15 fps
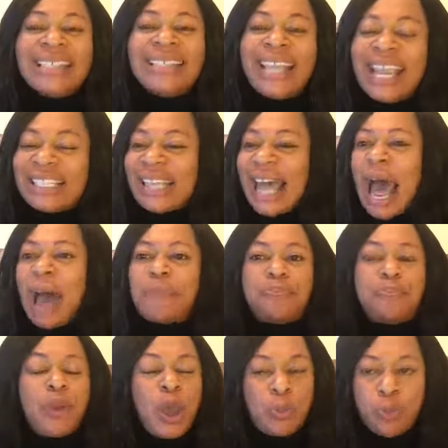These are
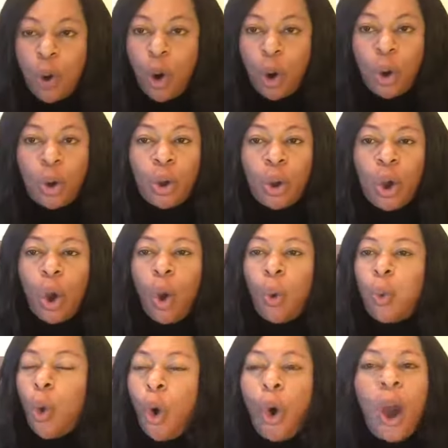people
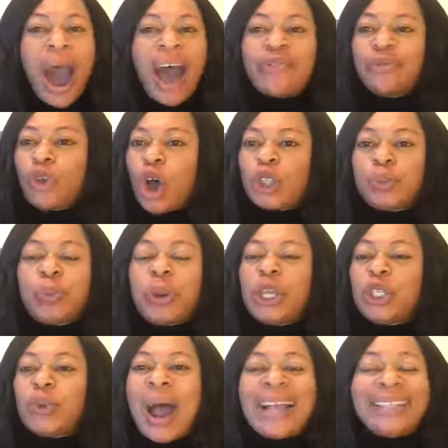who have no
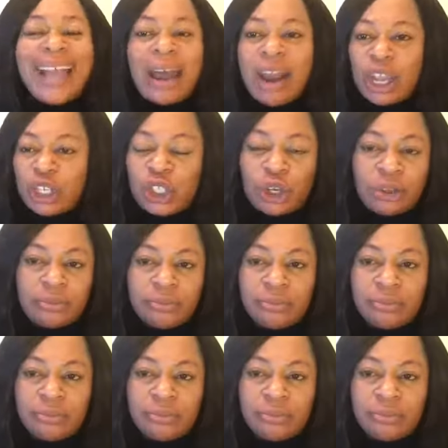spiritual direction.